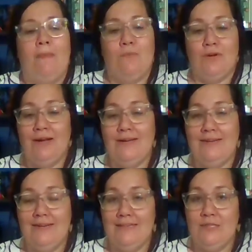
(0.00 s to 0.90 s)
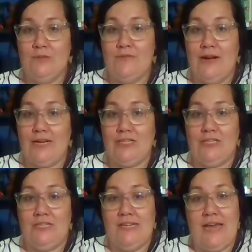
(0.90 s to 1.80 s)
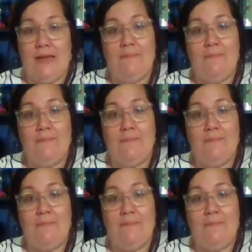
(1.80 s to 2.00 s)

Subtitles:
We're not going to get into refraction today.